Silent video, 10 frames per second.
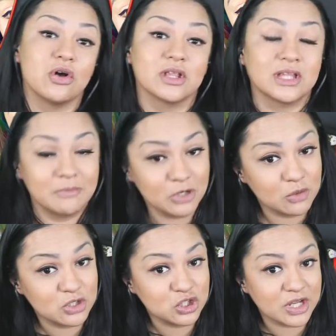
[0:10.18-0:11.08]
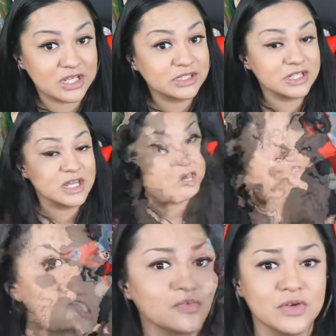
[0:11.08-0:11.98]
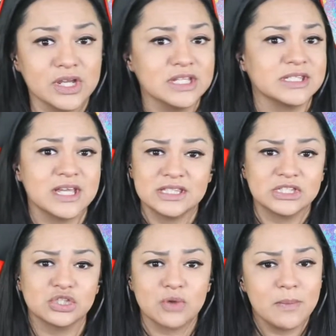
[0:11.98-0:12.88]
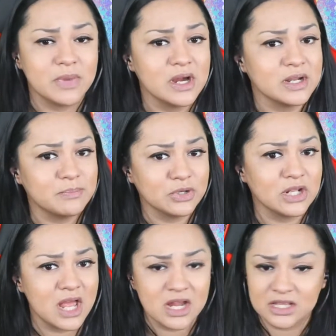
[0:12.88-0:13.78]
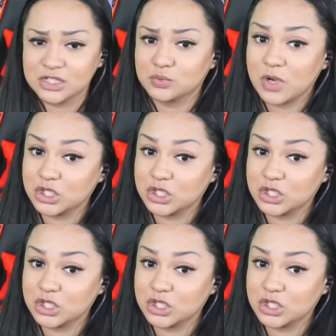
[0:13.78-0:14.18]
let me know what you guys think, and don't forget to hit the subscribe button and put a like. Let's watch a